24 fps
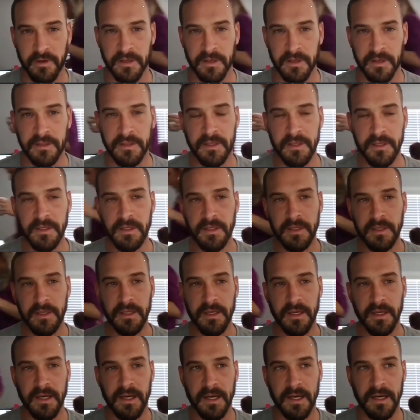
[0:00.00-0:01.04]
a
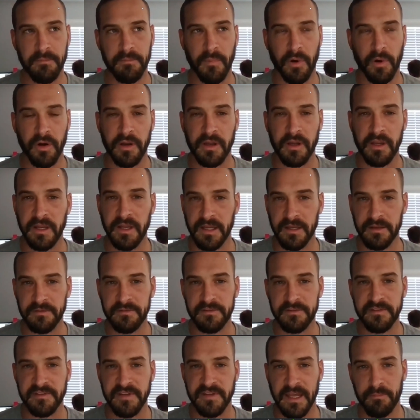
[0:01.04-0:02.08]

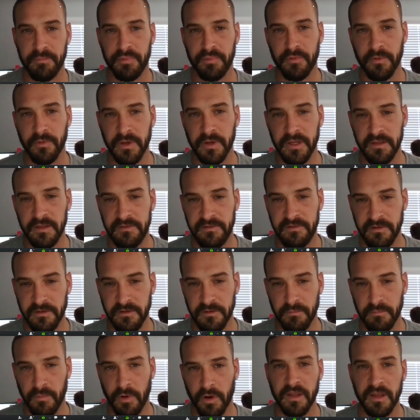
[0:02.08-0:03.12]
marketing standpoint
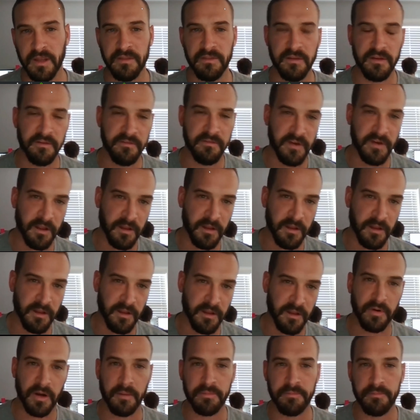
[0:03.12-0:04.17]
to market the
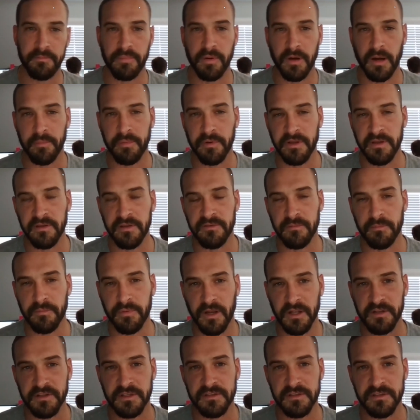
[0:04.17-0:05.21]
development properties and
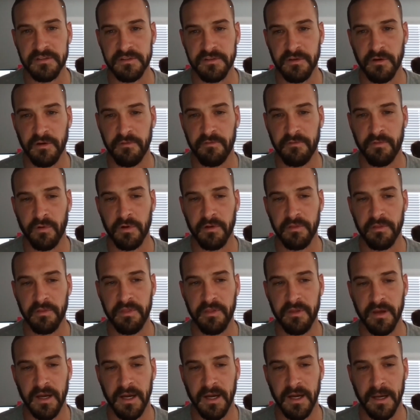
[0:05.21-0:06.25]
projects and so
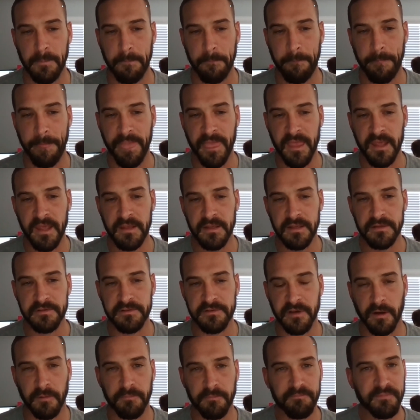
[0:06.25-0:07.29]
forth.
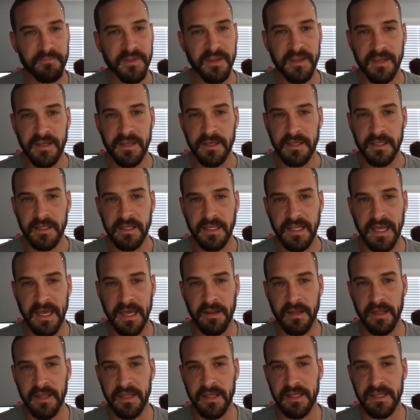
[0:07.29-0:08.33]
So.
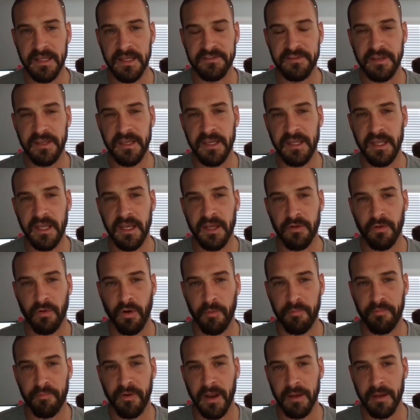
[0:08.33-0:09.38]
Yeah,
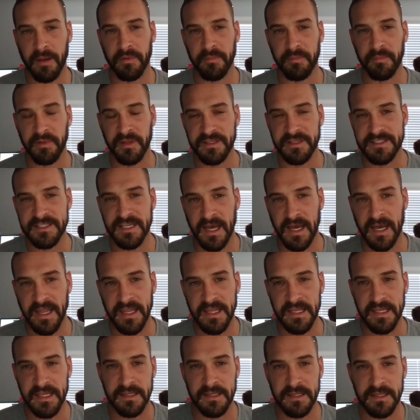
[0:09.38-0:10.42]
it'll all probably tie
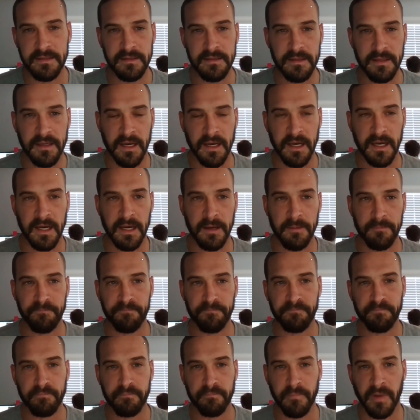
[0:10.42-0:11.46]
in.
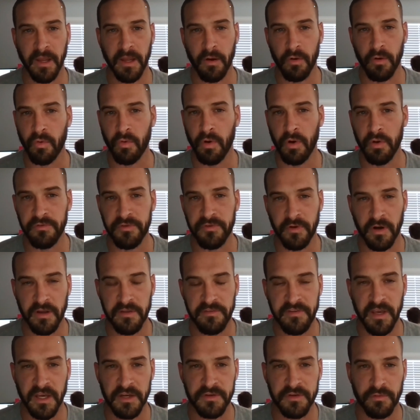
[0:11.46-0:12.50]
My uncle owns an
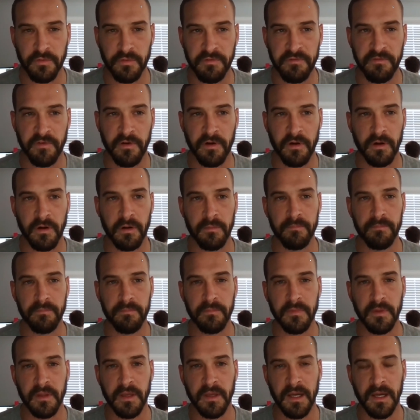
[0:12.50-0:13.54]
architectural
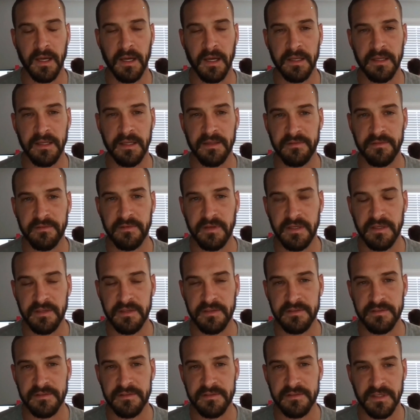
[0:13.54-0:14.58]
firm.
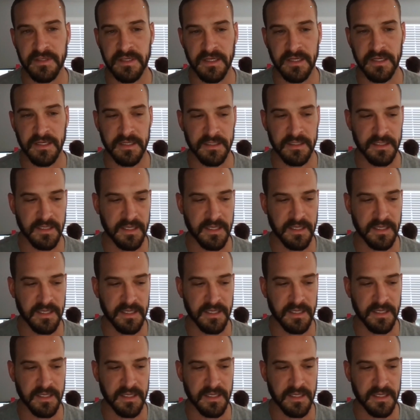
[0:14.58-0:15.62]
He's
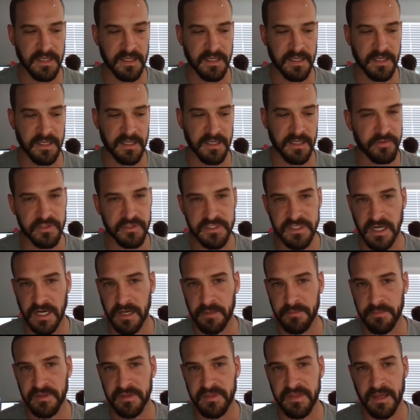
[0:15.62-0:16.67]
getting close to
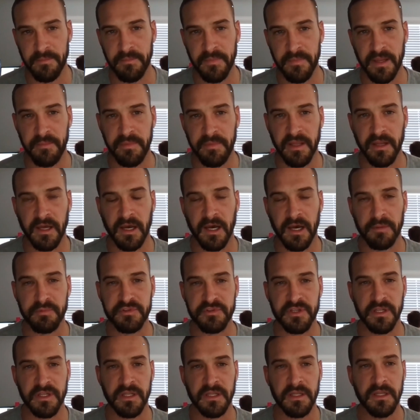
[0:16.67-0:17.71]
retirement. That may be an
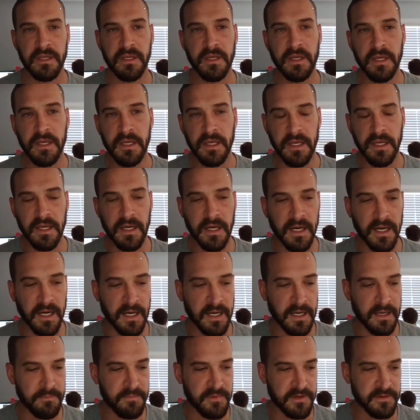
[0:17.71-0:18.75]
option.
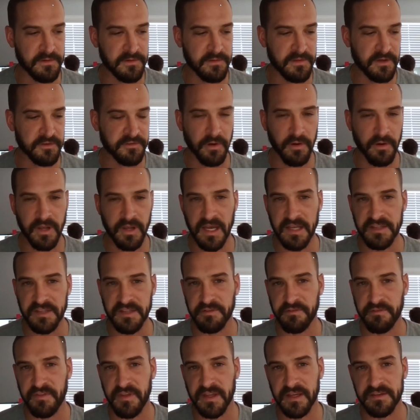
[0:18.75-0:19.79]
There's all
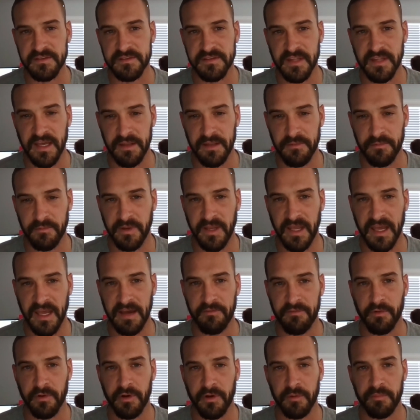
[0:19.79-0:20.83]
kinds of things that we
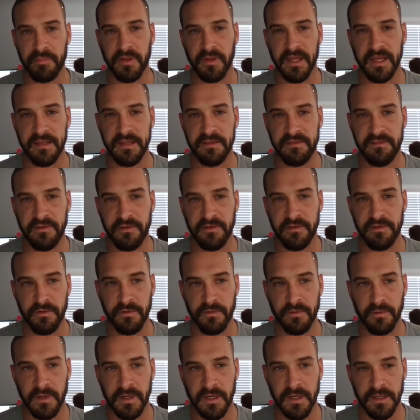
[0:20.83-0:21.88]
have on our plate
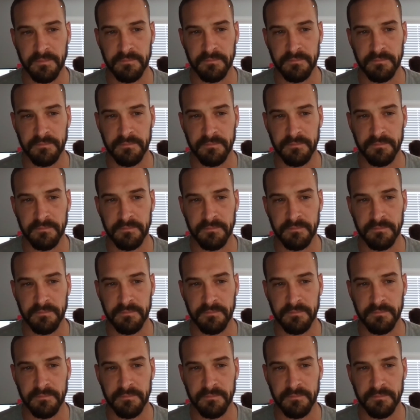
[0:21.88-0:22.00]
to,